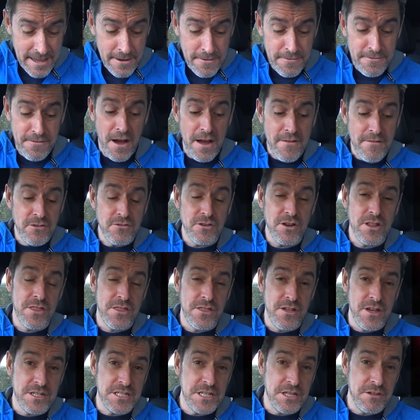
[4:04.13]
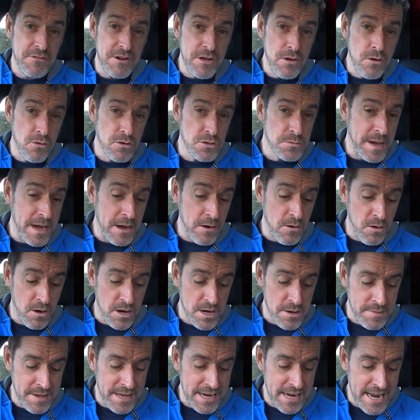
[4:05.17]
533 horsepower,
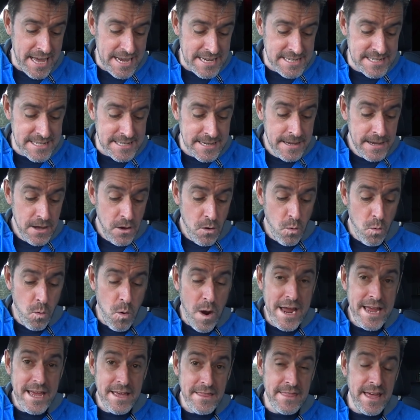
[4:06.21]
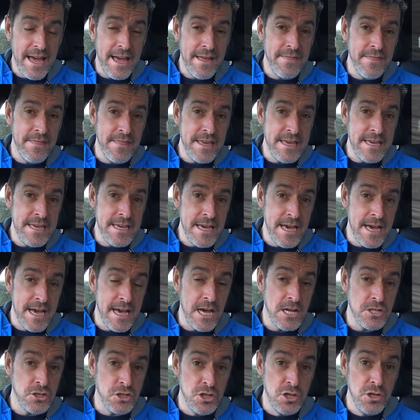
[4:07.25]
quite a bit less weight than
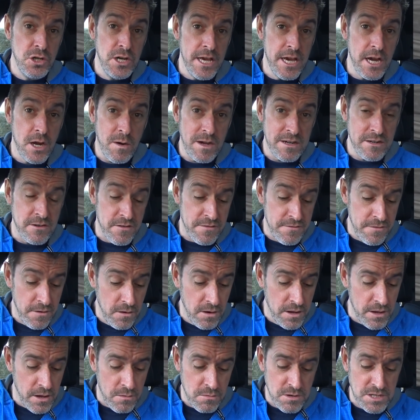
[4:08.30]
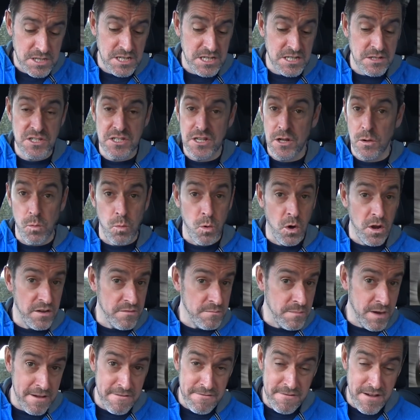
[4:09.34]
the Giulia Quadrifoglio, which is still one of
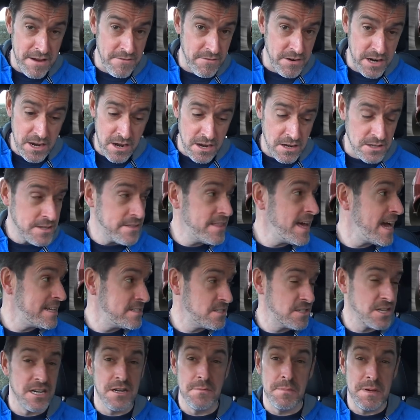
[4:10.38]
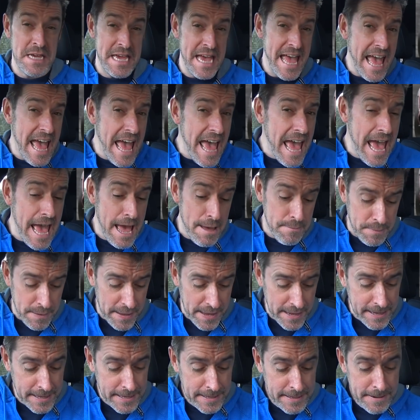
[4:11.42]
my favourite cars. That's going to be
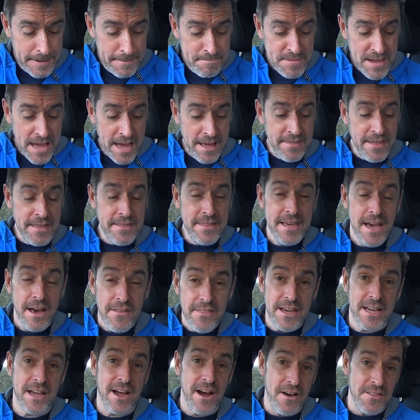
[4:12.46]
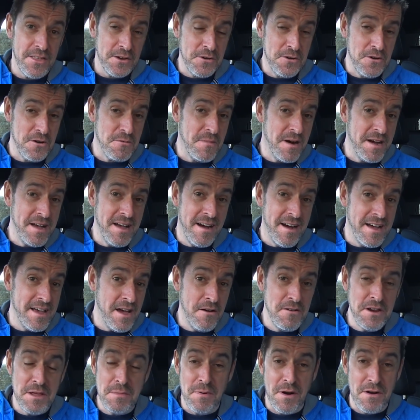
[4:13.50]
epic. And then the other car that caught my eye,
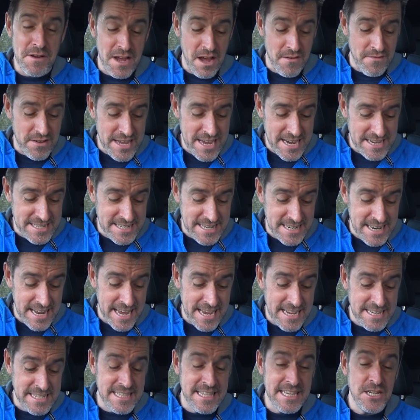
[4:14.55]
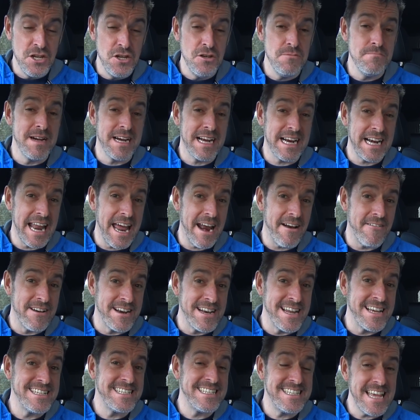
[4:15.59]
only broke cover yesterday, is the new
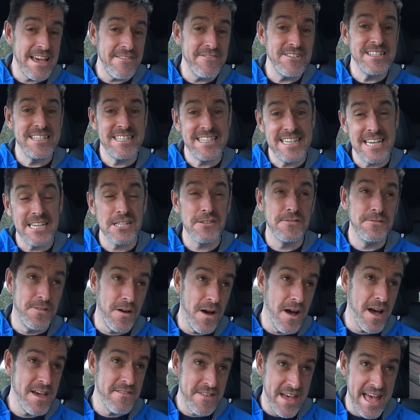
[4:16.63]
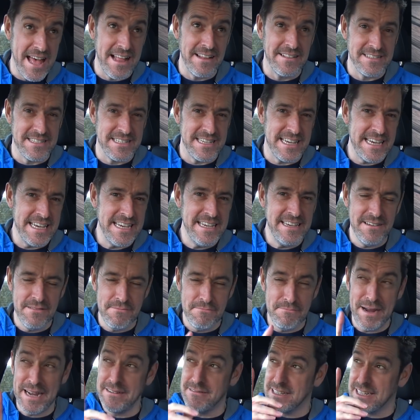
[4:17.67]
McLaren 765LT.
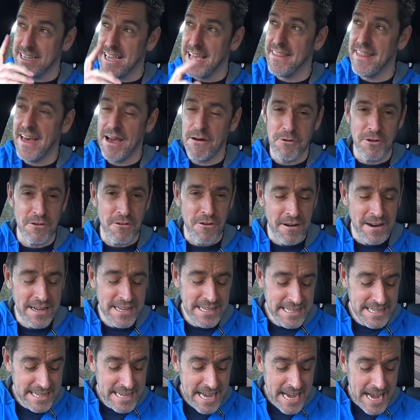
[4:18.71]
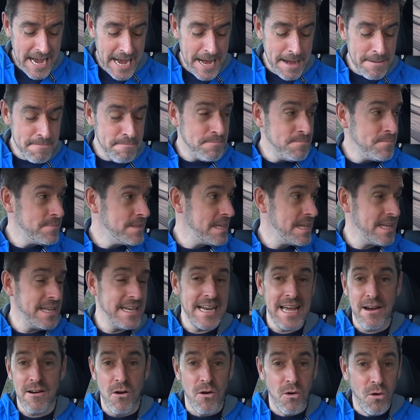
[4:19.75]
Bound to get that one wrong.
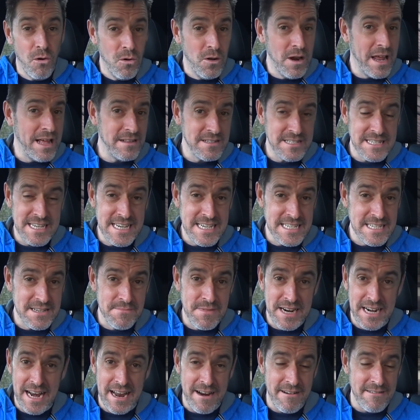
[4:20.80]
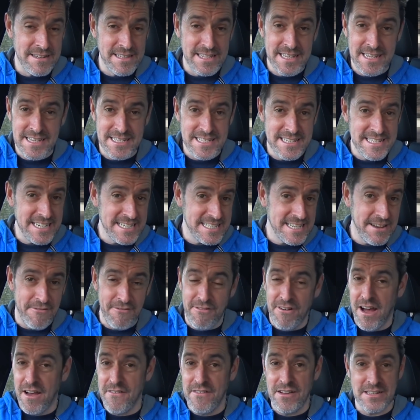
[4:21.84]
Now, all LTs in McLaren, the
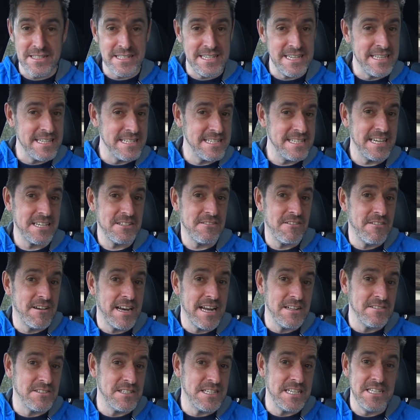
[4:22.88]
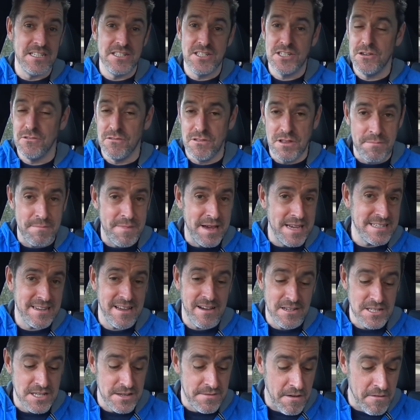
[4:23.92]
675LT and the 600LT, two of the best
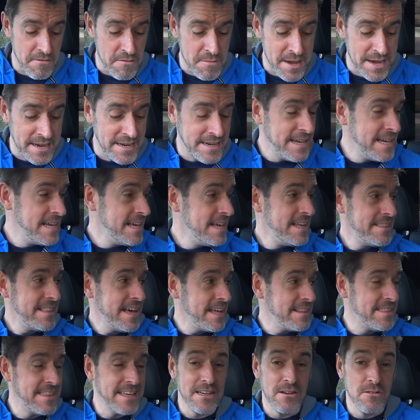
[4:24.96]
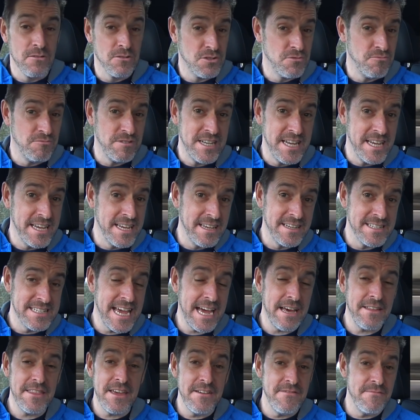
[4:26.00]
cars they've ever made. That thing looks ridiculous.
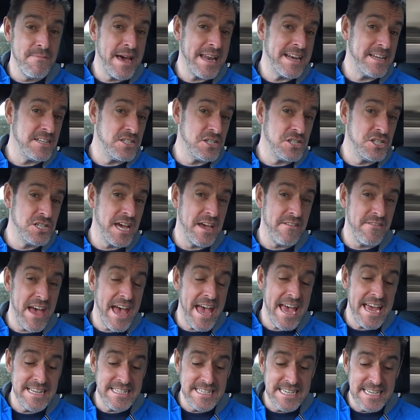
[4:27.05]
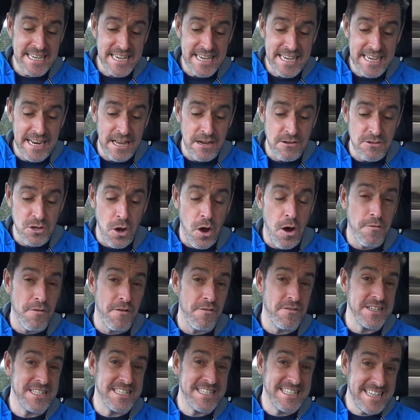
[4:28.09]
How they've managed to shave 80 kilos off
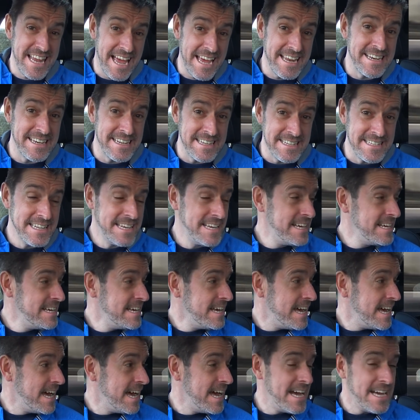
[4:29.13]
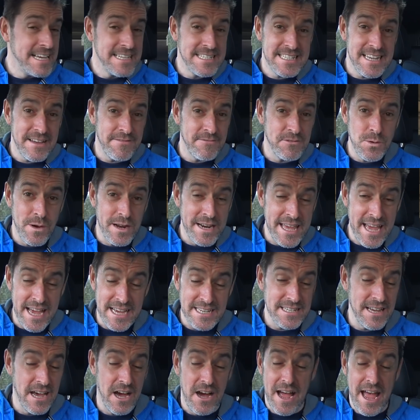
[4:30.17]
of a standard
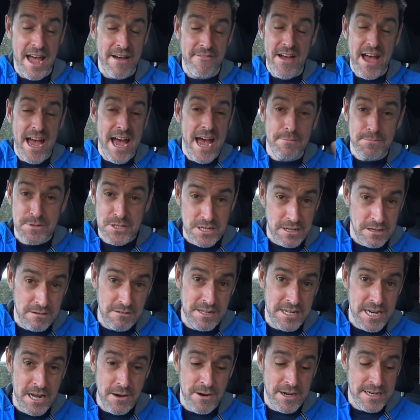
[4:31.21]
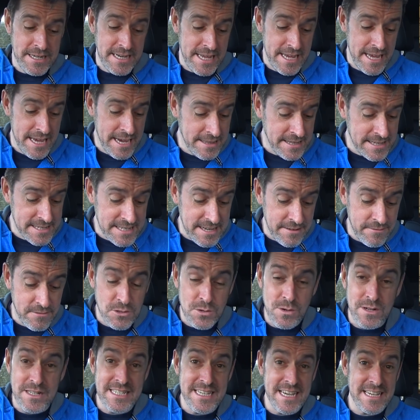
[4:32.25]
720S, I have absolutely no idea. And the
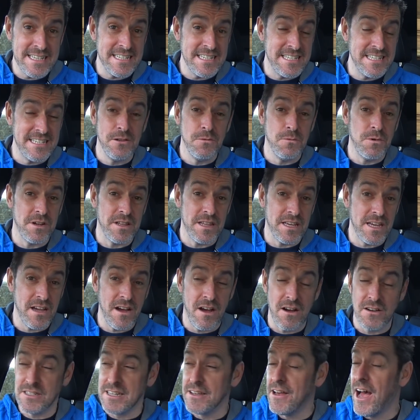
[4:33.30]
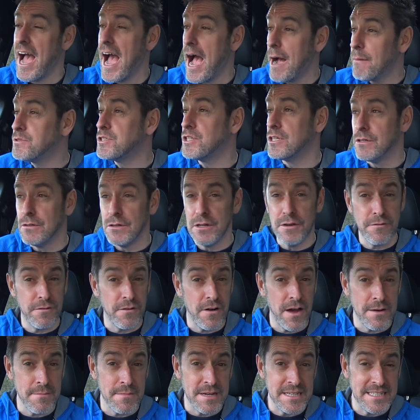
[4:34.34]
720S is still one of the cars that absolutely
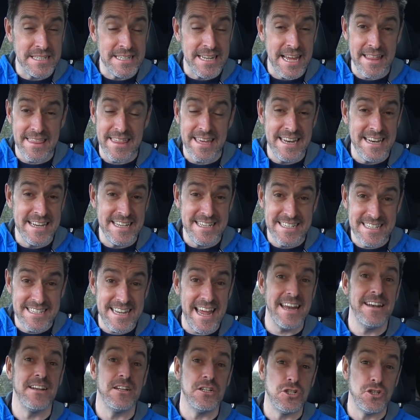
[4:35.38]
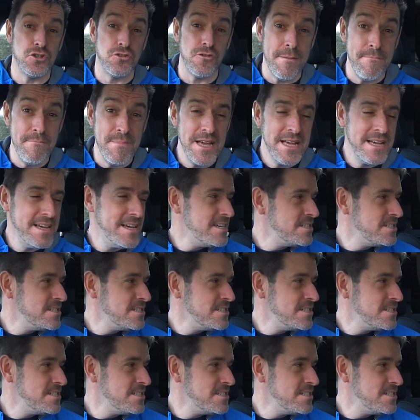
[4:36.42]
frightened me to death in its standard trim.